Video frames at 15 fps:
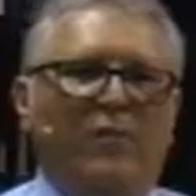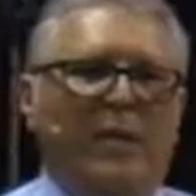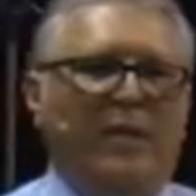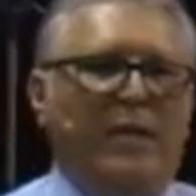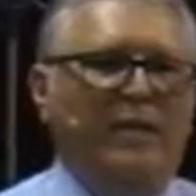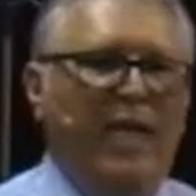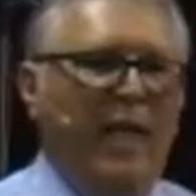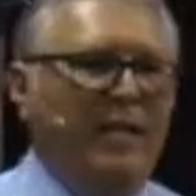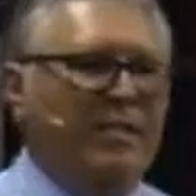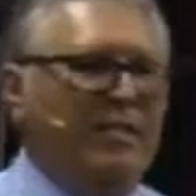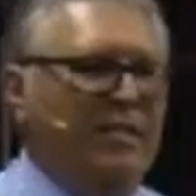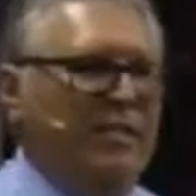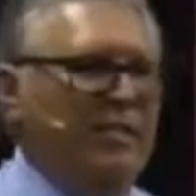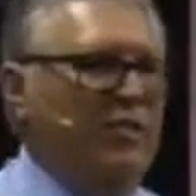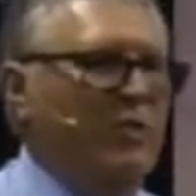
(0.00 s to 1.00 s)
we get
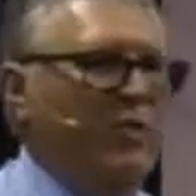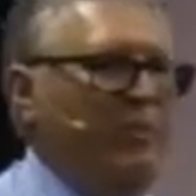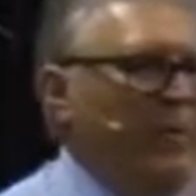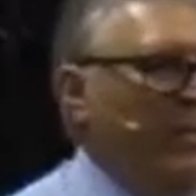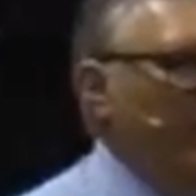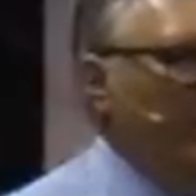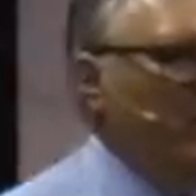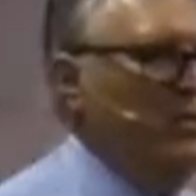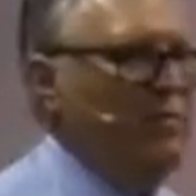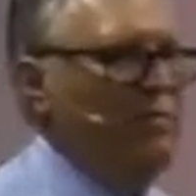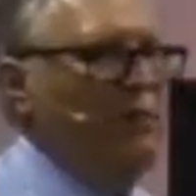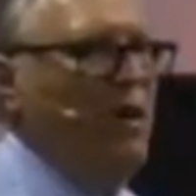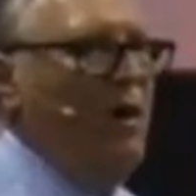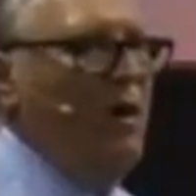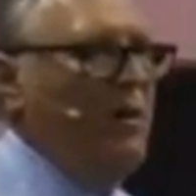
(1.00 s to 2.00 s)
access to the presence of
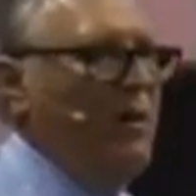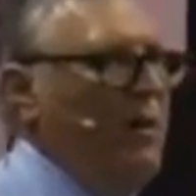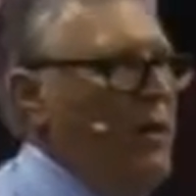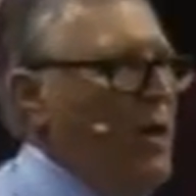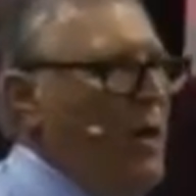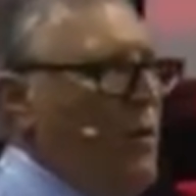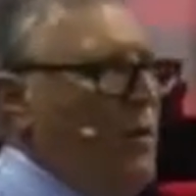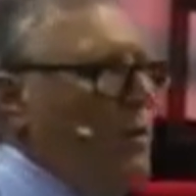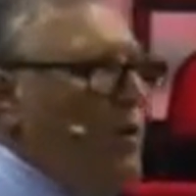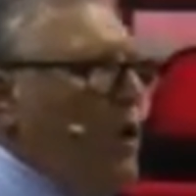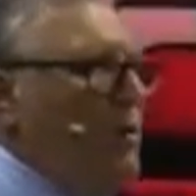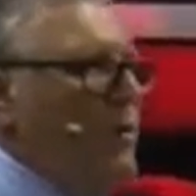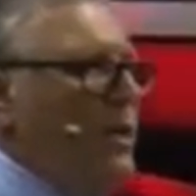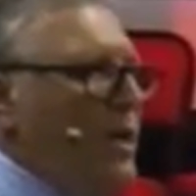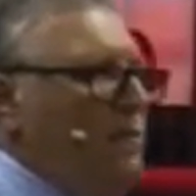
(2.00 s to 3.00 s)
God.
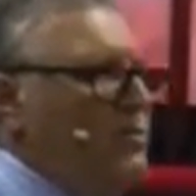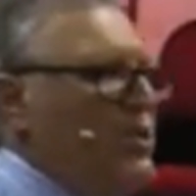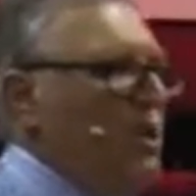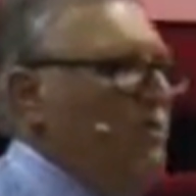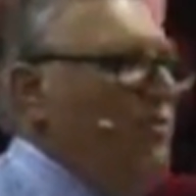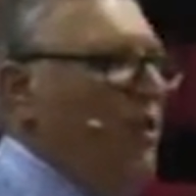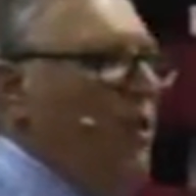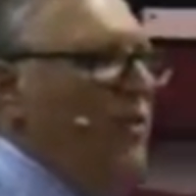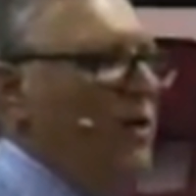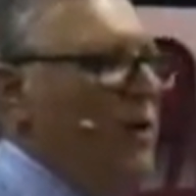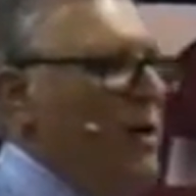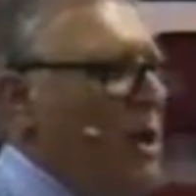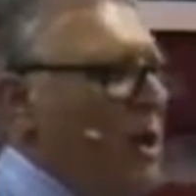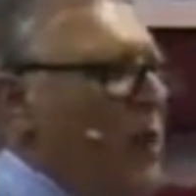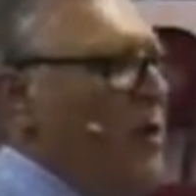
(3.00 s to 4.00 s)
God becomes our
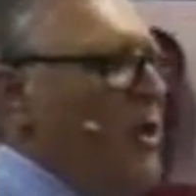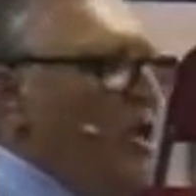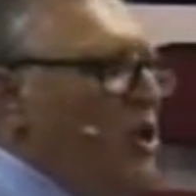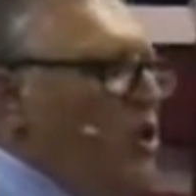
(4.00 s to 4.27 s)
Father. We can